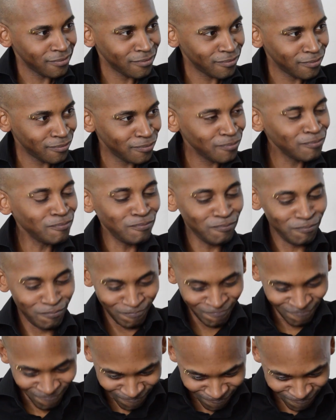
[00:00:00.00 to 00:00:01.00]
event to the next
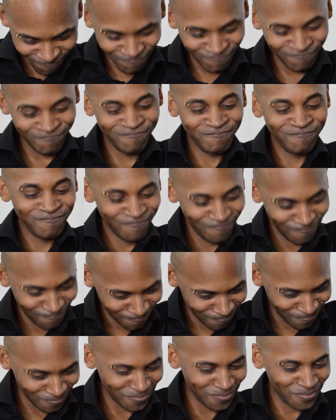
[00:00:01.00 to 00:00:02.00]
mm -hmm. event, and
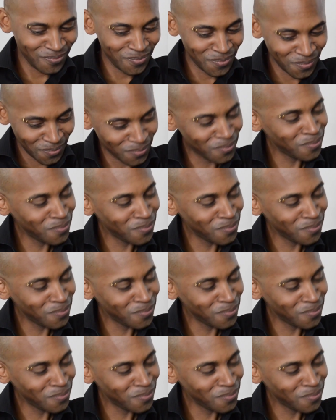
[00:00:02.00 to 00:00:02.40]
then J'ouvert